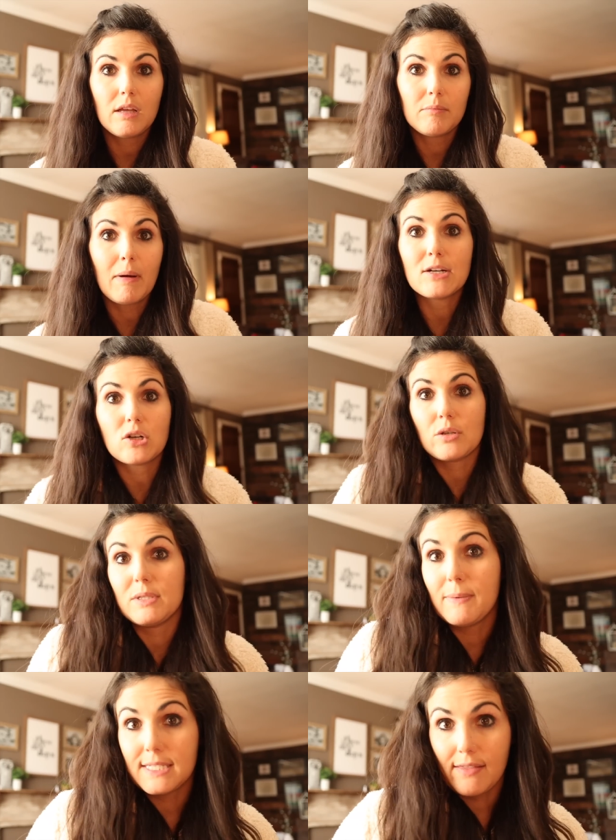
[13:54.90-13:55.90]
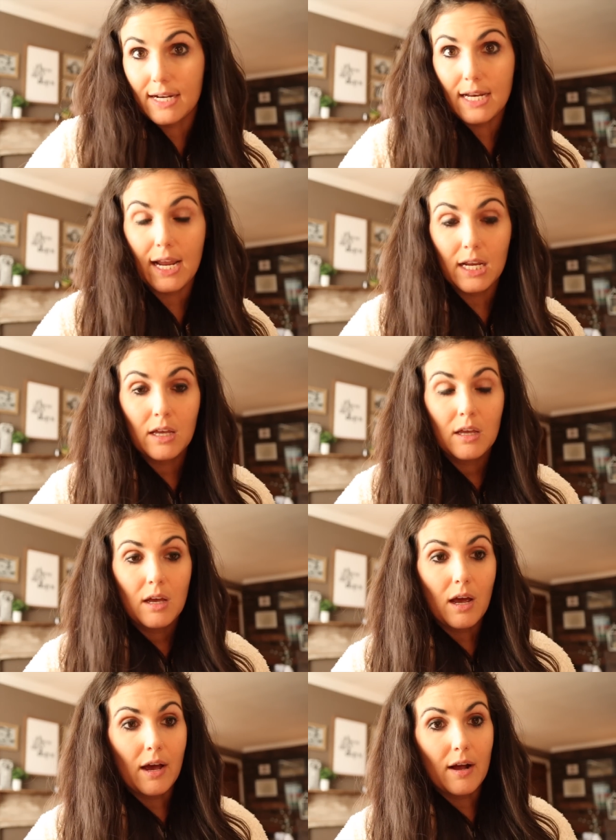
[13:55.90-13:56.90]
my doctor was busy that day.
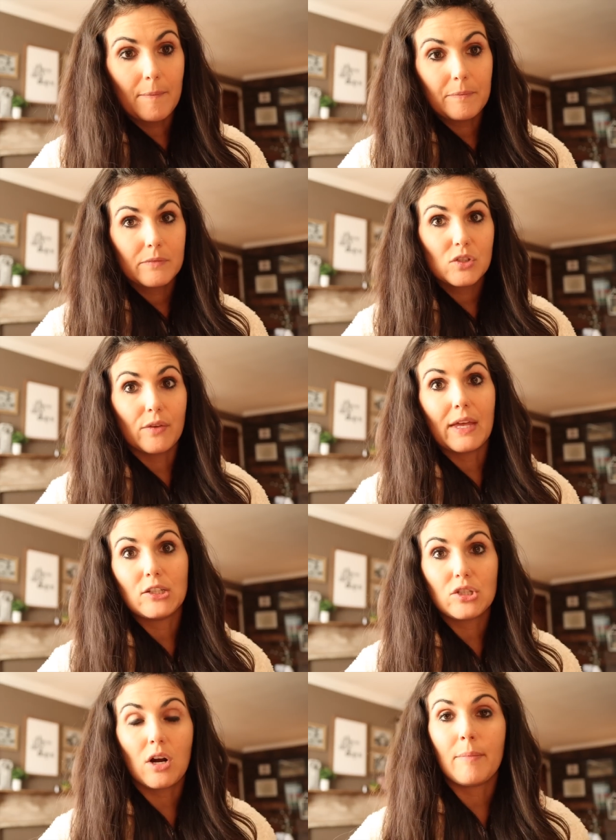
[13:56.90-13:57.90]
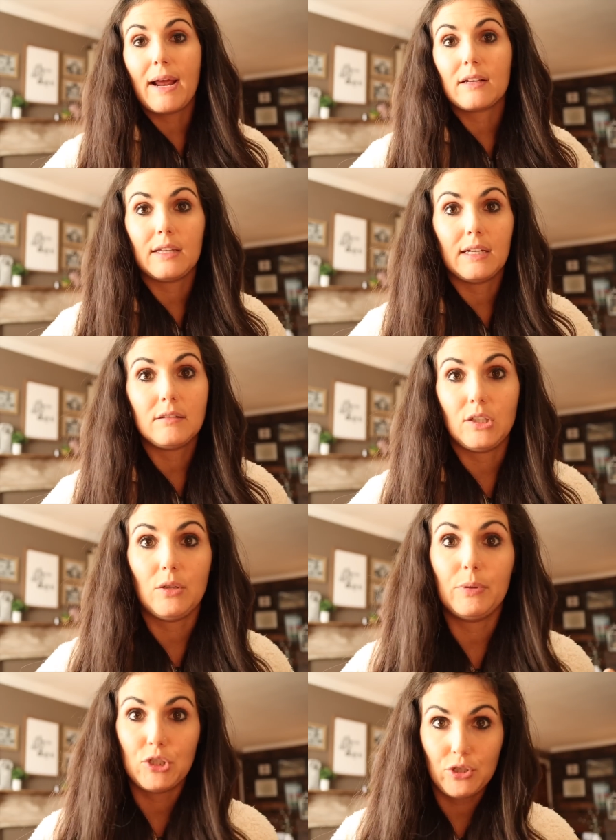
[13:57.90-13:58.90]
So they just automatically,
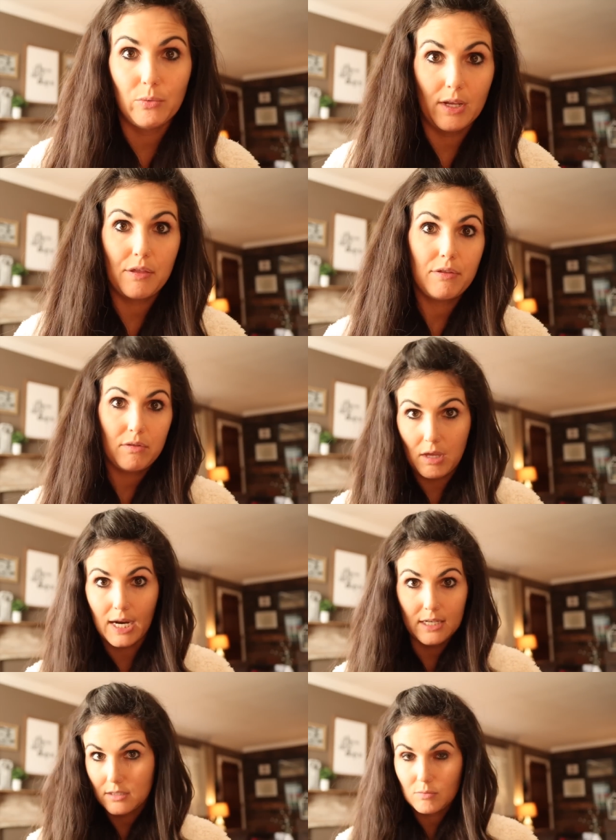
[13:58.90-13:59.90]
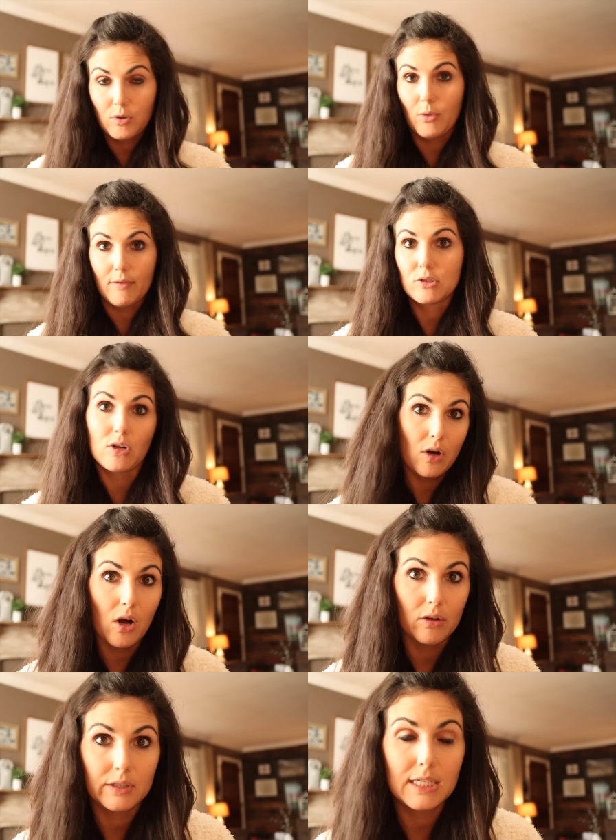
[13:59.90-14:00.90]
put you with, I guess, whoever's on
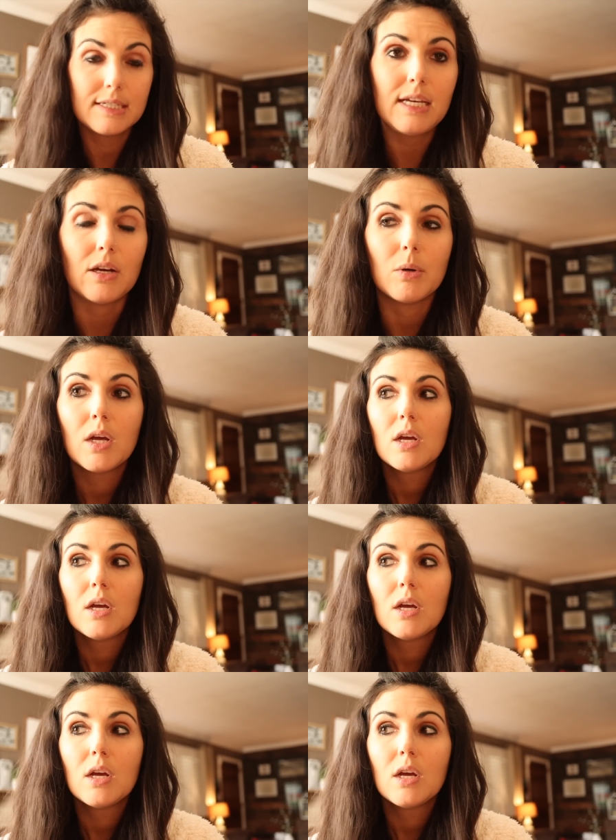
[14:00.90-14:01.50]
call and can see you.